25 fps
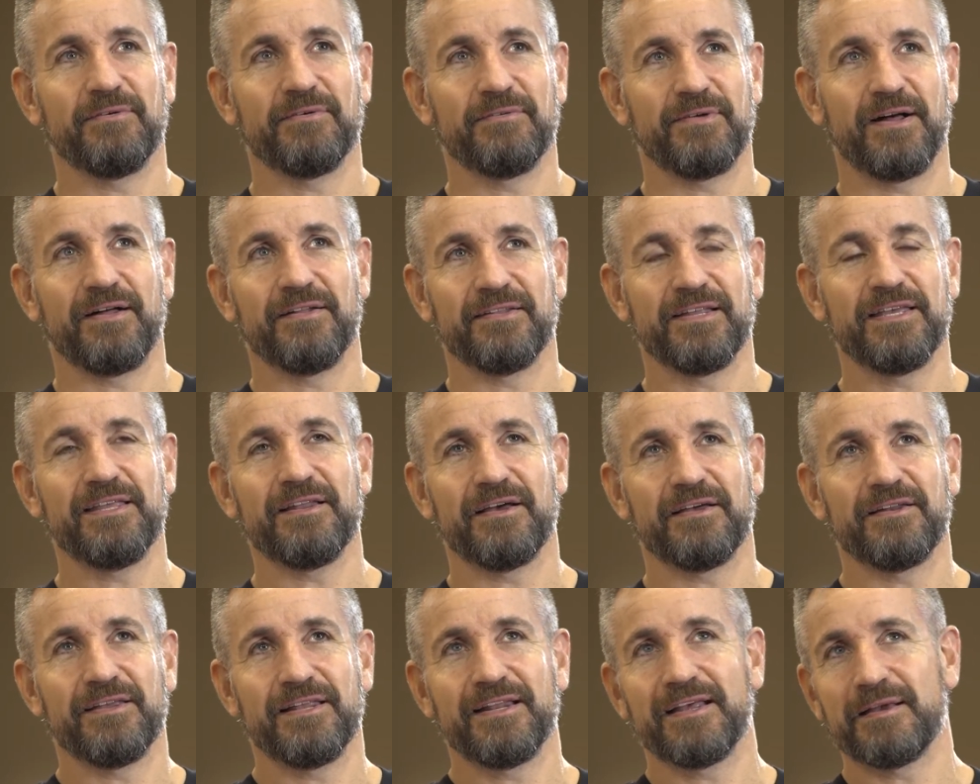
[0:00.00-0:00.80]
I need
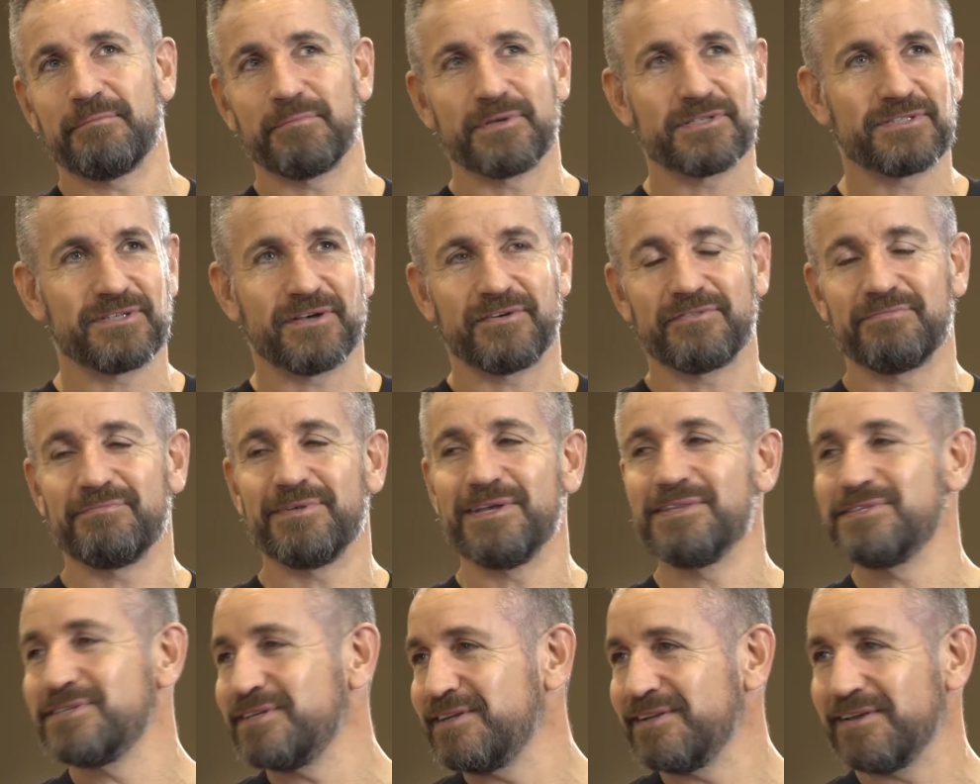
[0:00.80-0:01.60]
to get myself
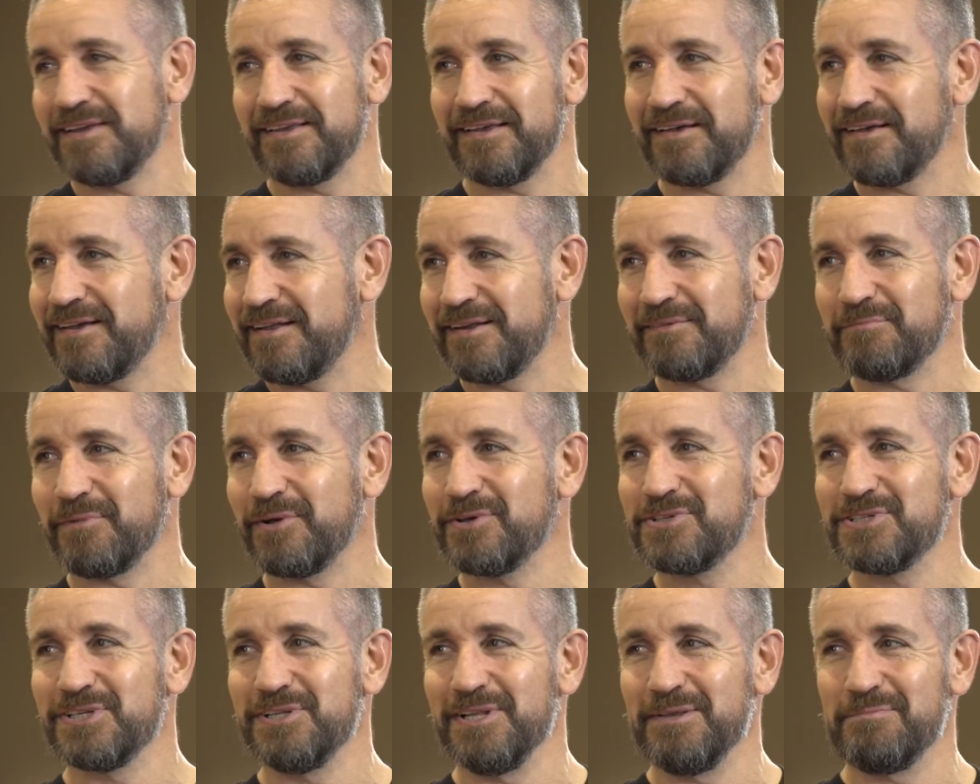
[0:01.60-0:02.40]
mentally and
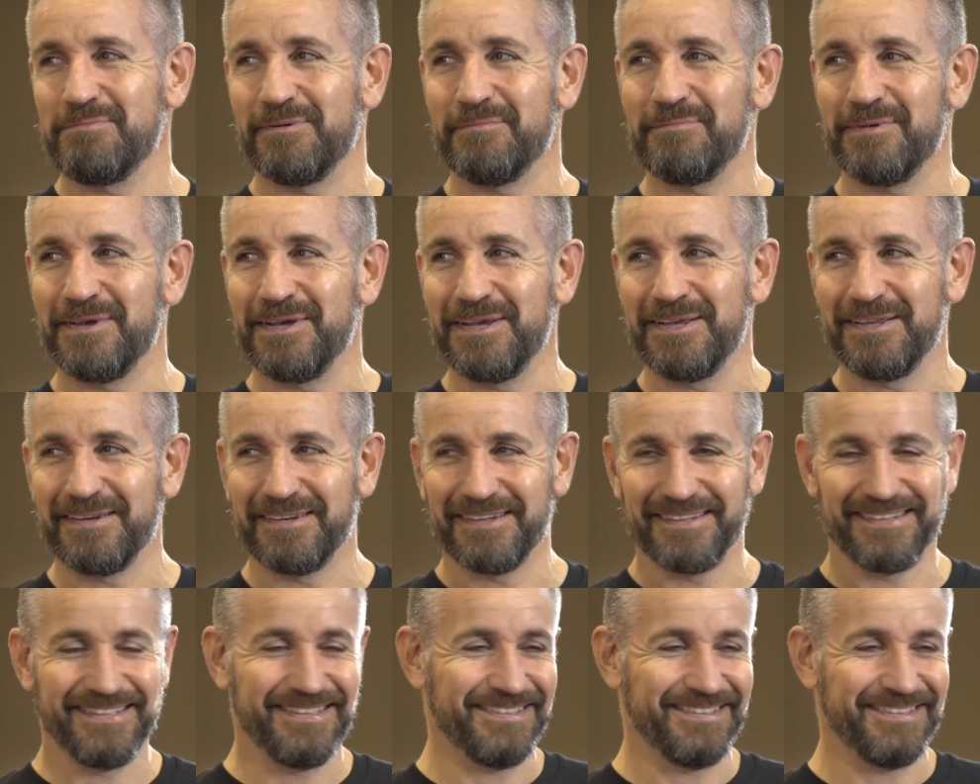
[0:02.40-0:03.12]
emotionally prepared.